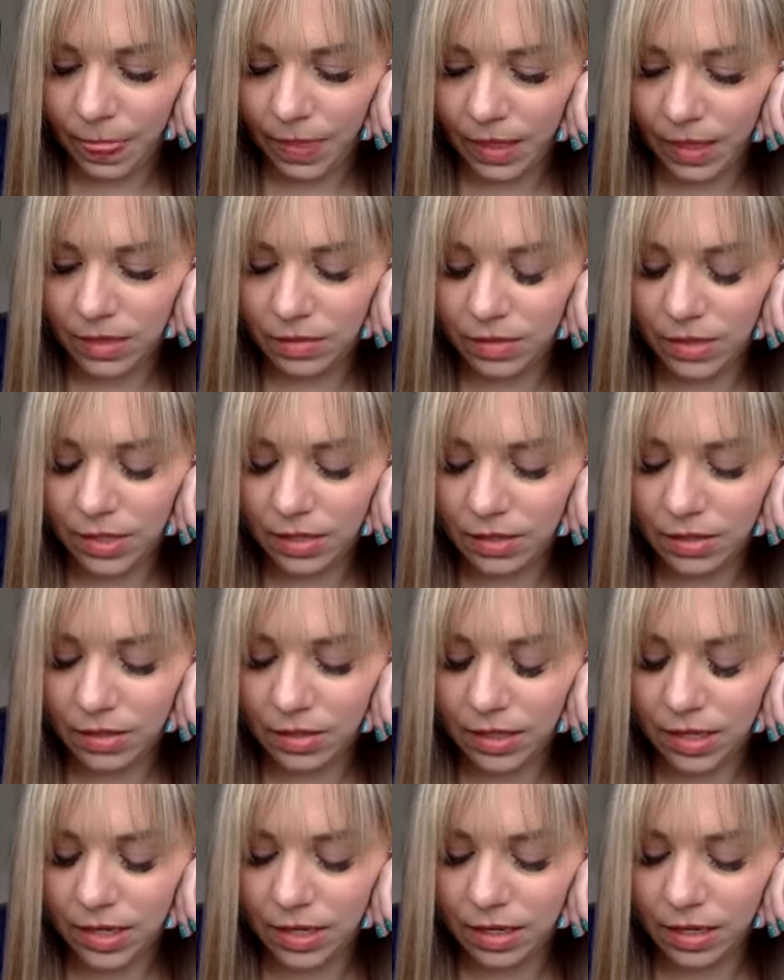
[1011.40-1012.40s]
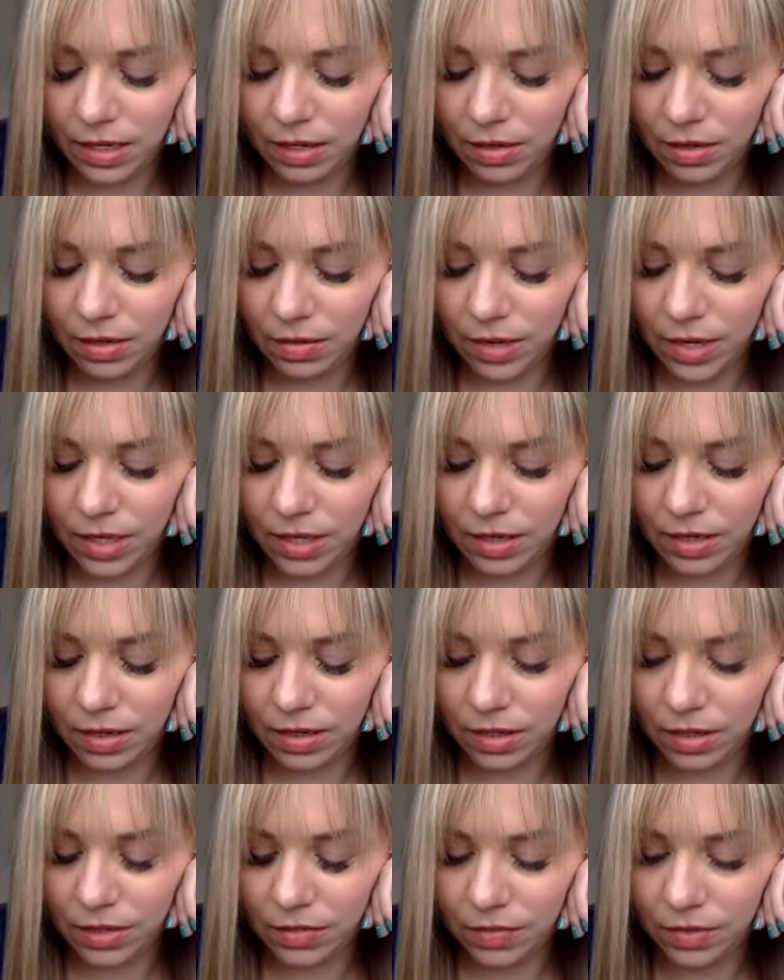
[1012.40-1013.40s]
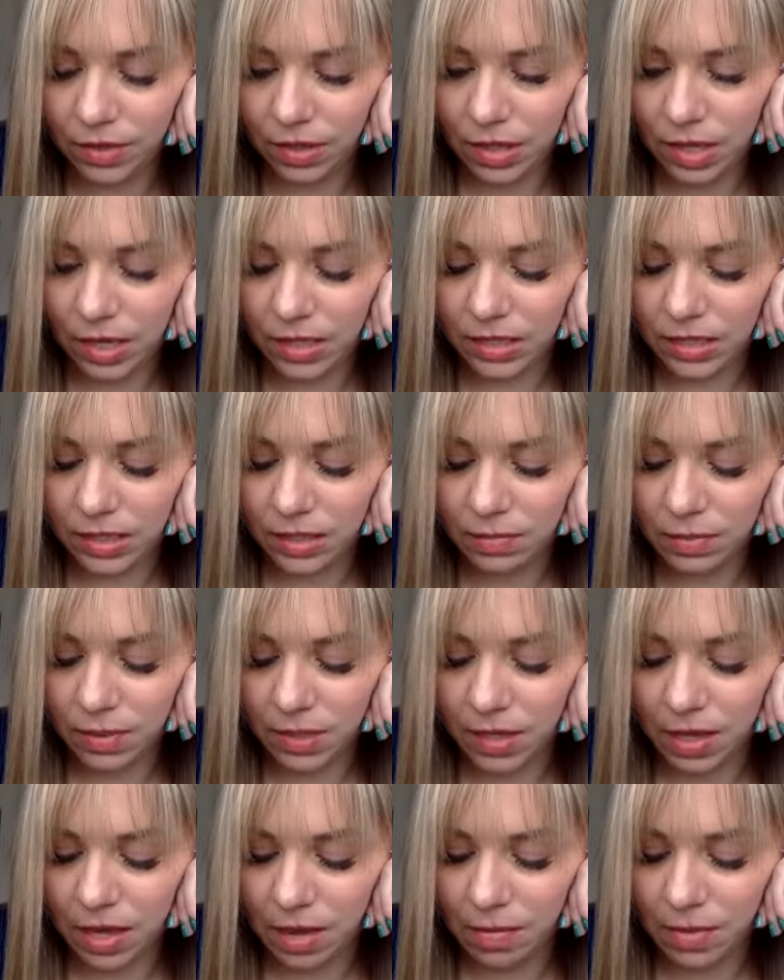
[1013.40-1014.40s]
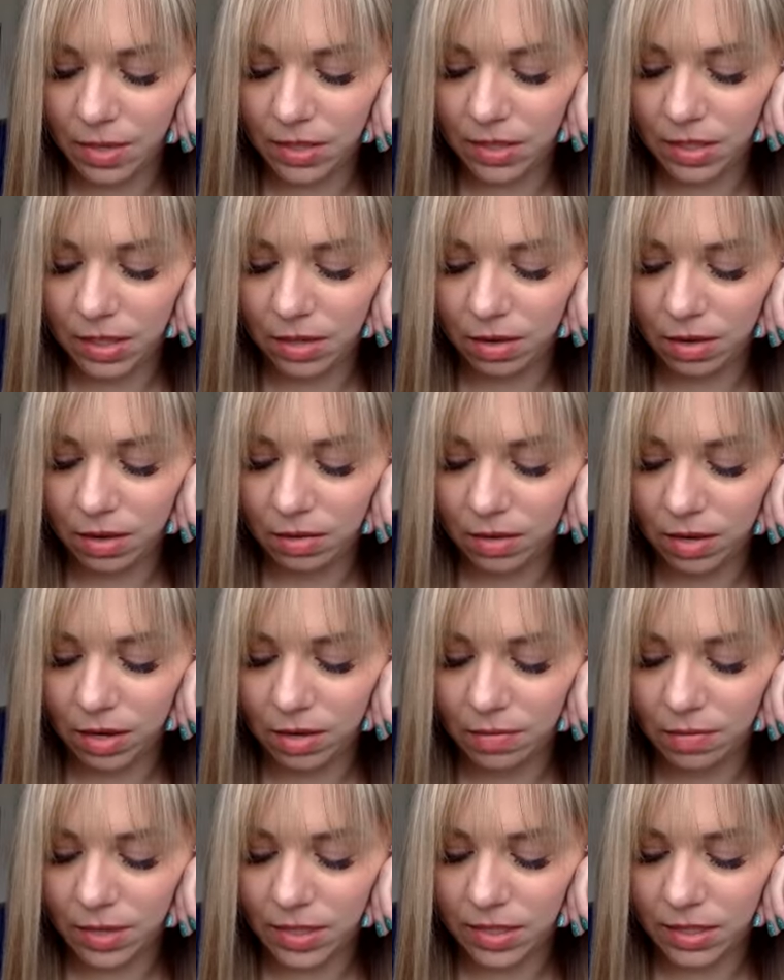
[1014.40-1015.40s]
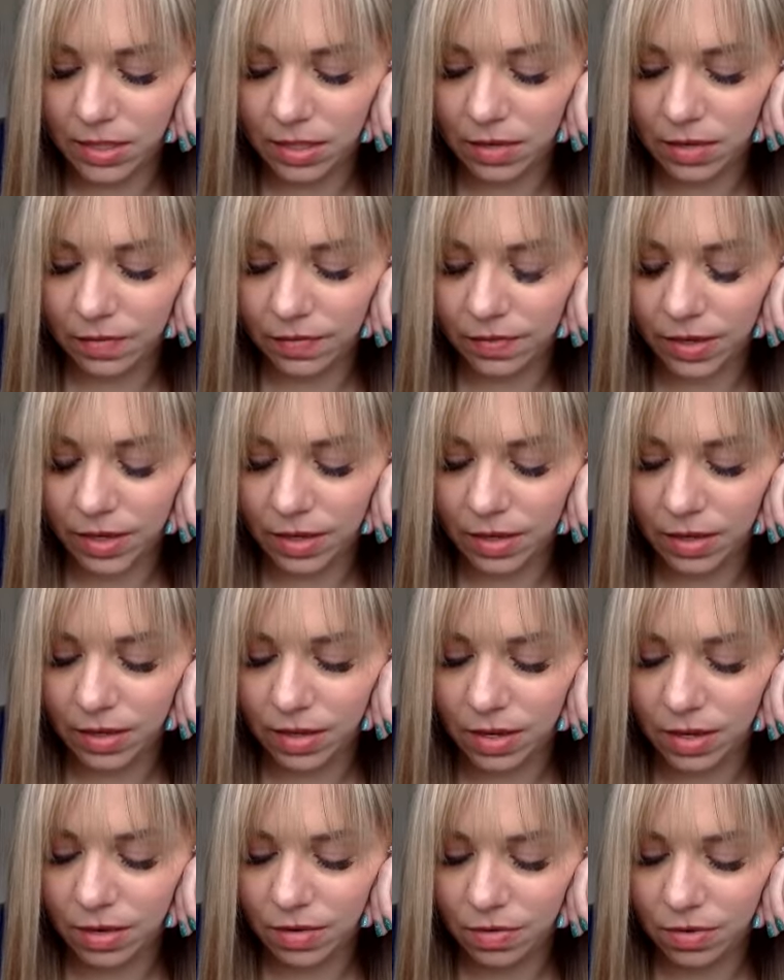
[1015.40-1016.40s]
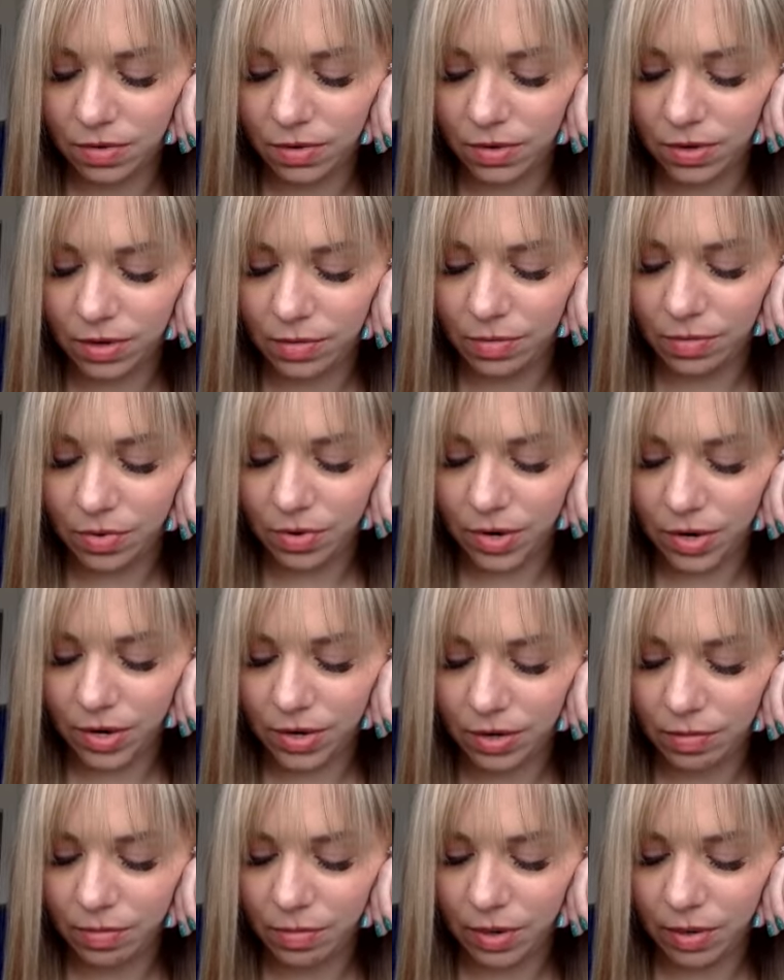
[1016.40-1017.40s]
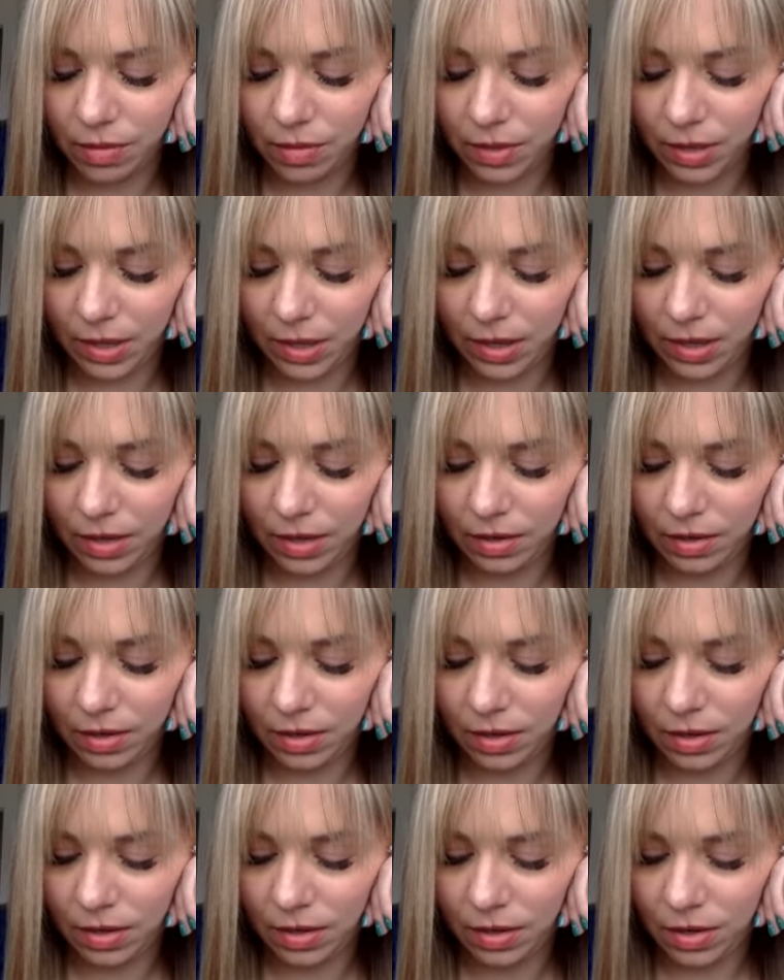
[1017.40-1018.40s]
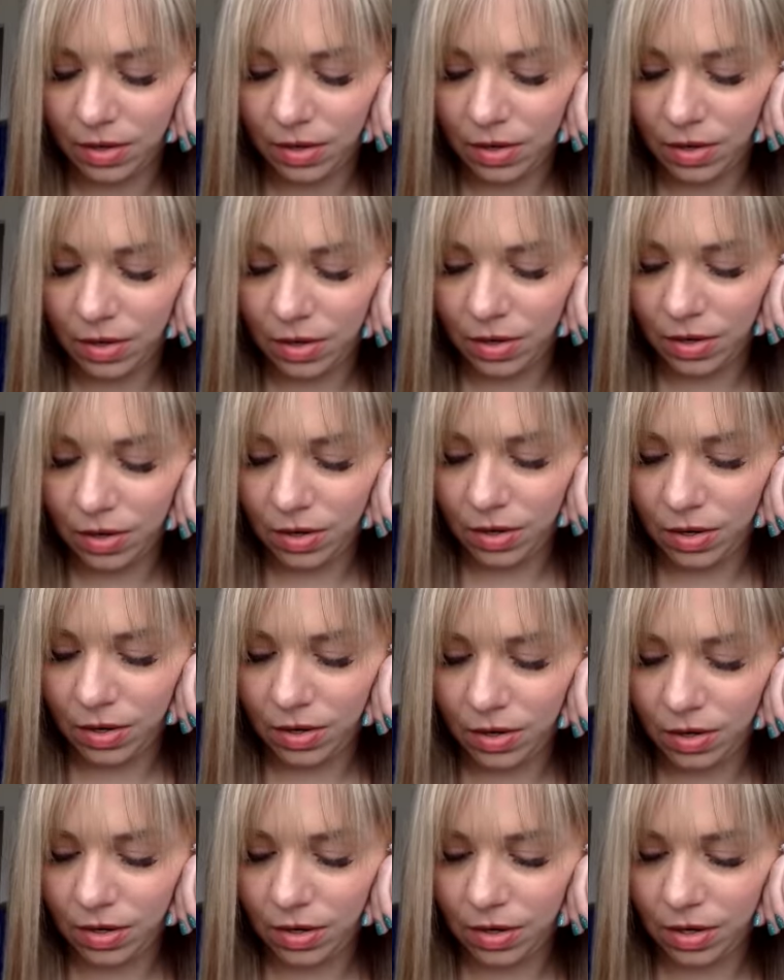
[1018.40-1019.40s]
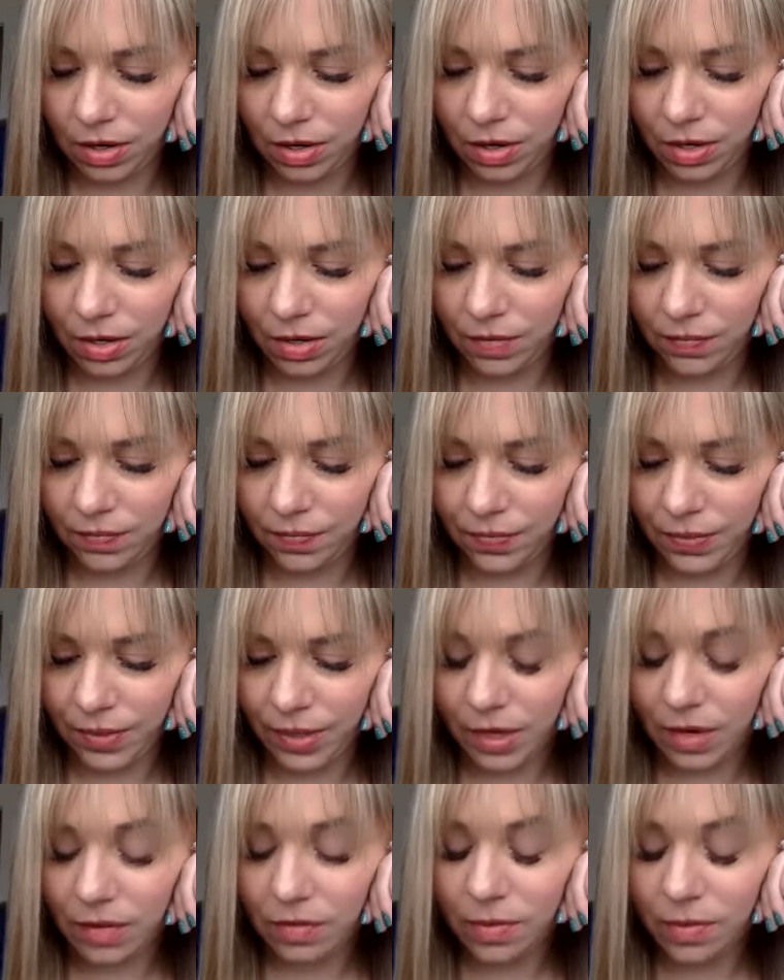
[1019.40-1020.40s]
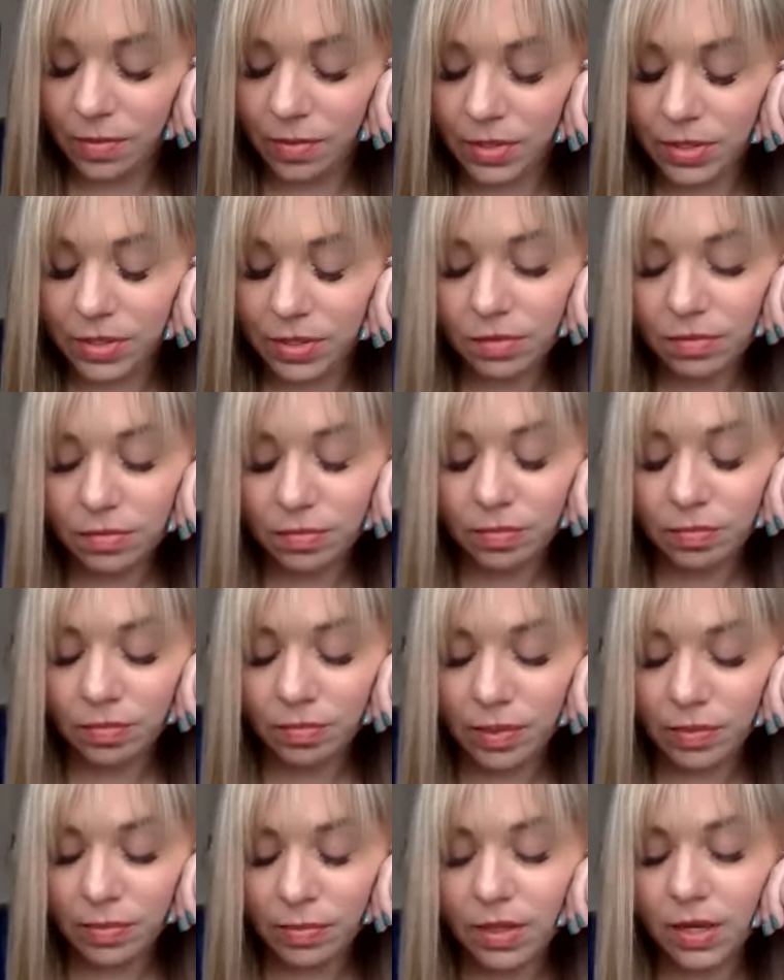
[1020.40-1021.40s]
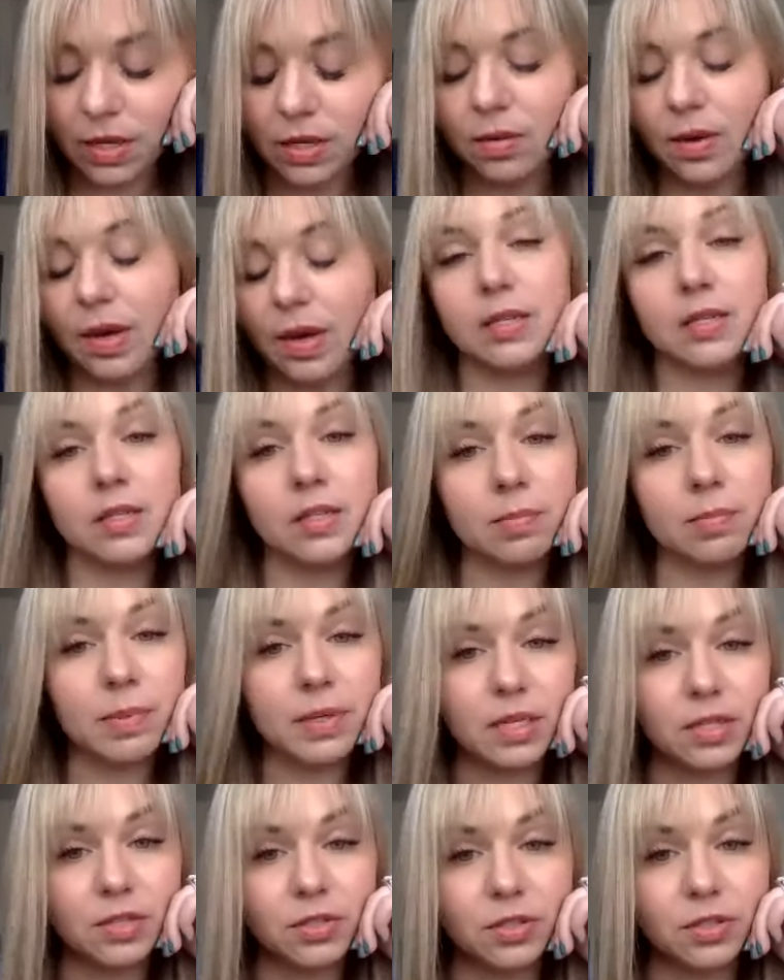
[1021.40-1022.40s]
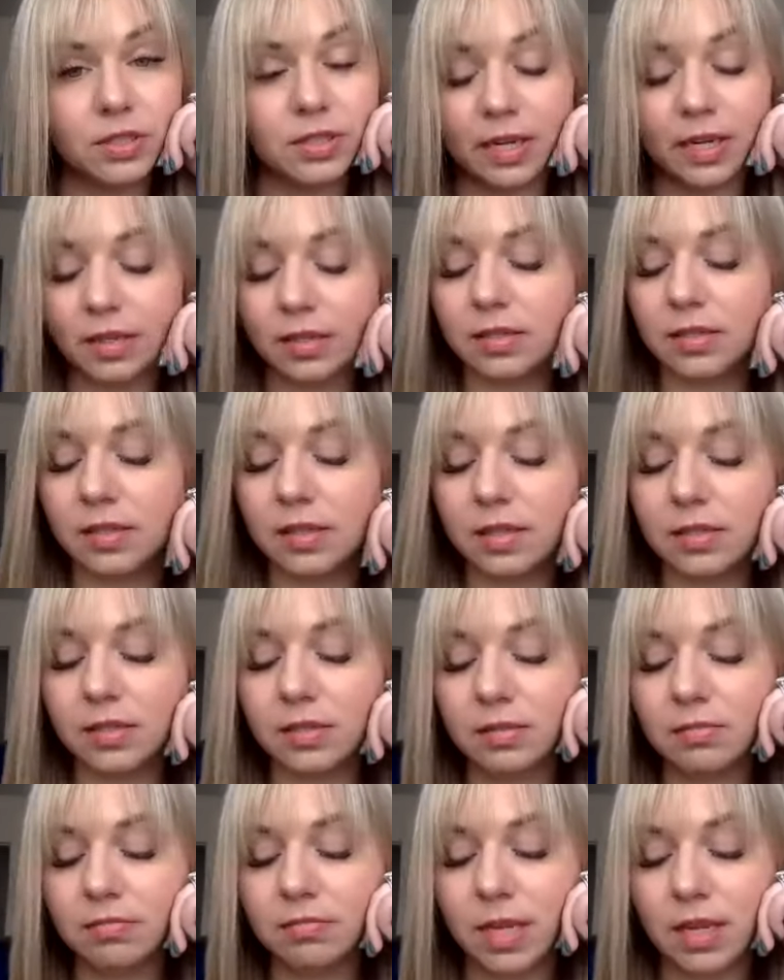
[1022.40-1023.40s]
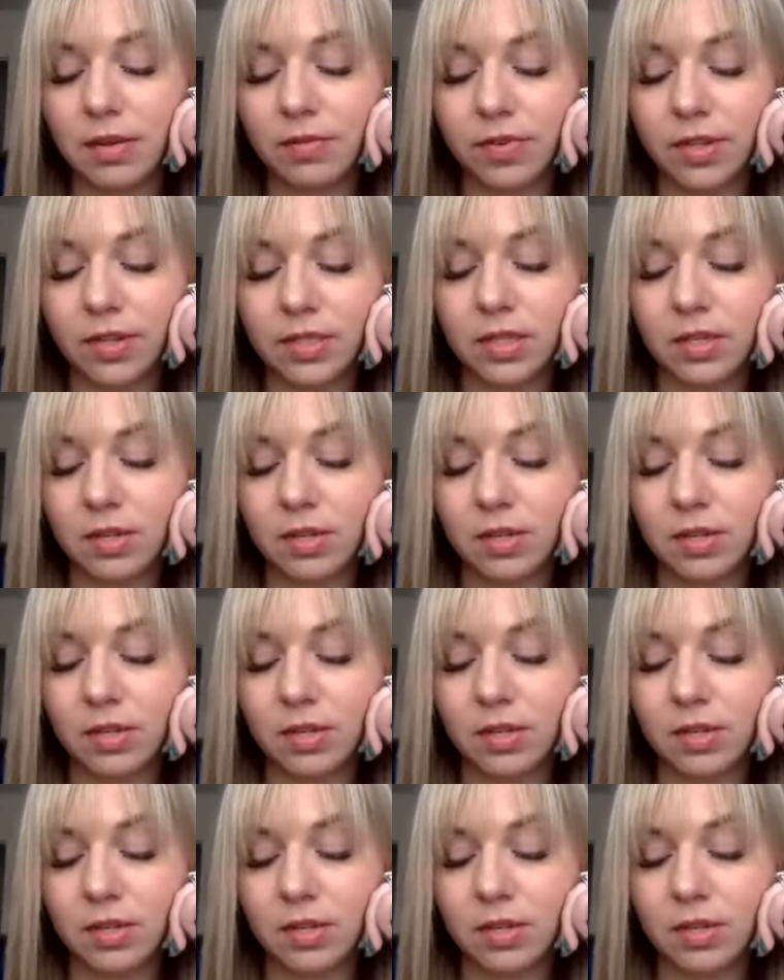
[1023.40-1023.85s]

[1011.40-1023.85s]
So here's a lady who I just realized has been commenting on a lot of my stuff lately and ordering more. I could probably add her. And remember too, people that you add to your potential stylist list, if it's a